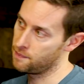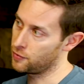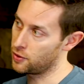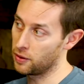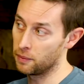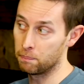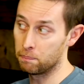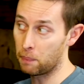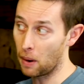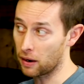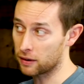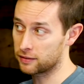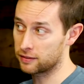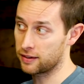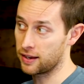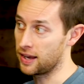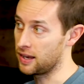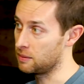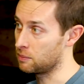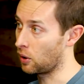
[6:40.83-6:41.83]
the
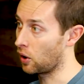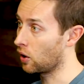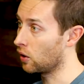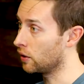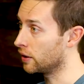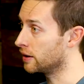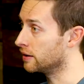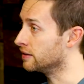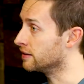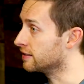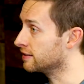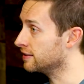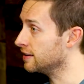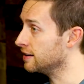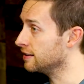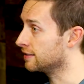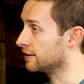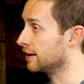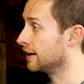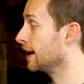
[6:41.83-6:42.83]
Bucs game early in the
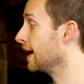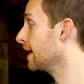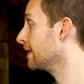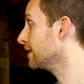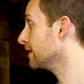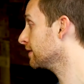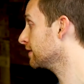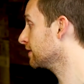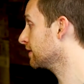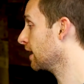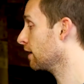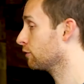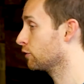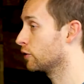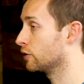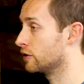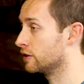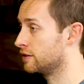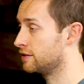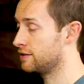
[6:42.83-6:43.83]
season, and this is
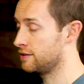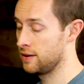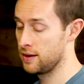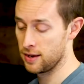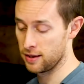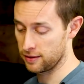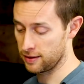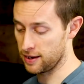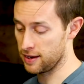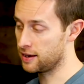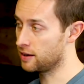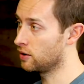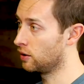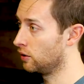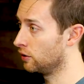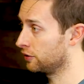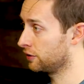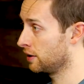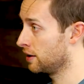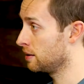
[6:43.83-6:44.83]
after the
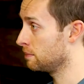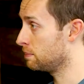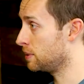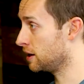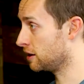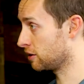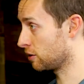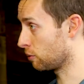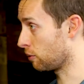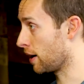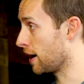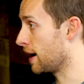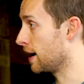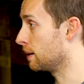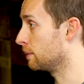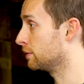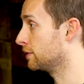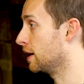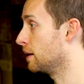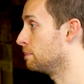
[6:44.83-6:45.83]
Eagles beat the
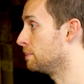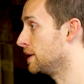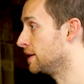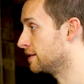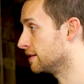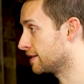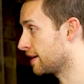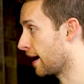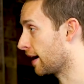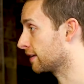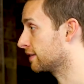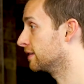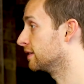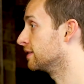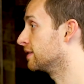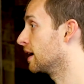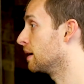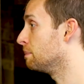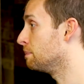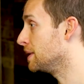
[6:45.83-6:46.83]
Rams and beat the
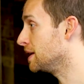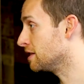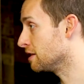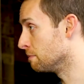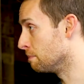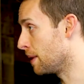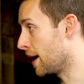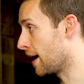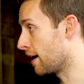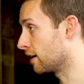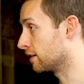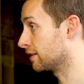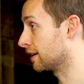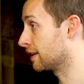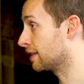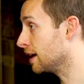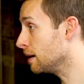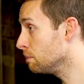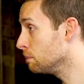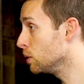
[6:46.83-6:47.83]
Texans and beat the Bears.
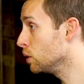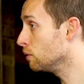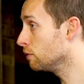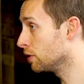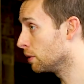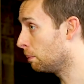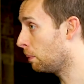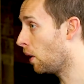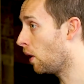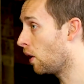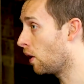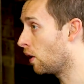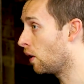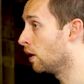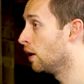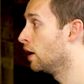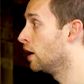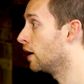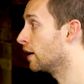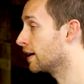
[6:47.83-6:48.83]
Like, they moved the
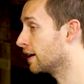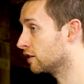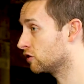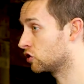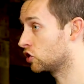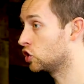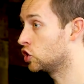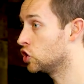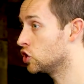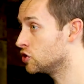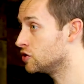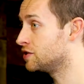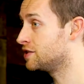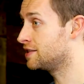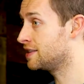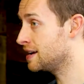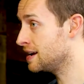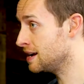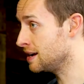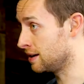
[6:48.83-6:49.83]
ball against good
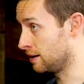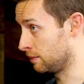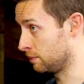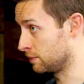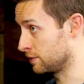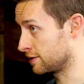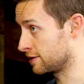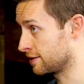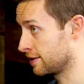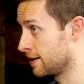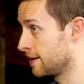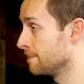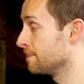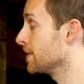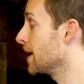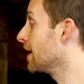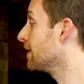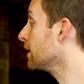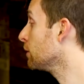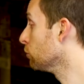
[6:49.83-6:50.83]
teams,
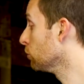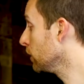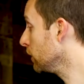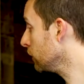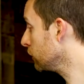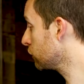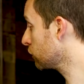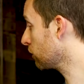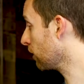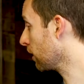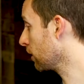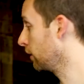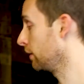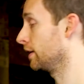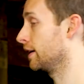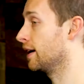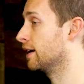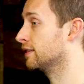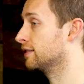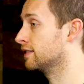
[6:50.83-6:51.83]
and they really
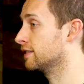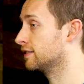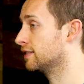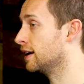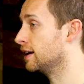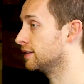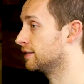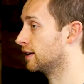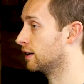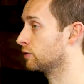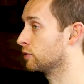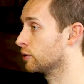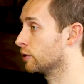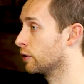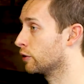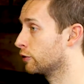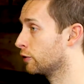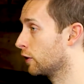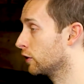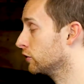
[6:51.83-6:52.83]
struggled against the Saints after
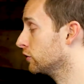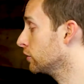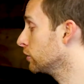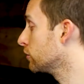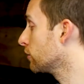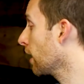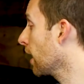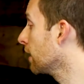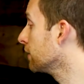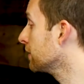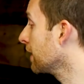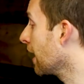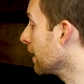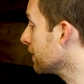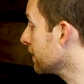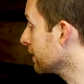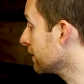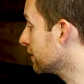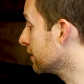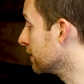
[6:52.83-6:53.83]
those first 2 drives.
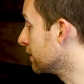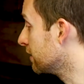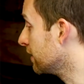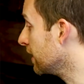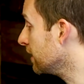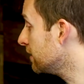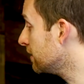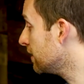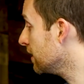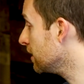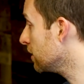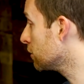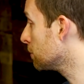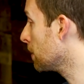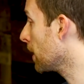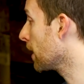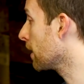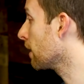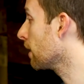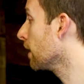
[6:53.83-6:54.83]
I think the Saints D is
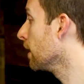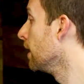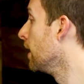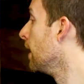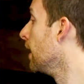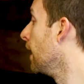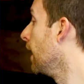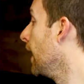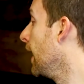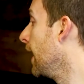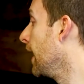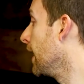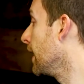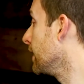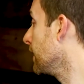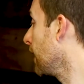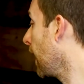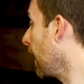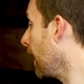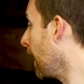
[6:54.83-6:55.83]
better,
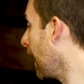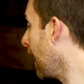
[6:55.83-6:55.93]
and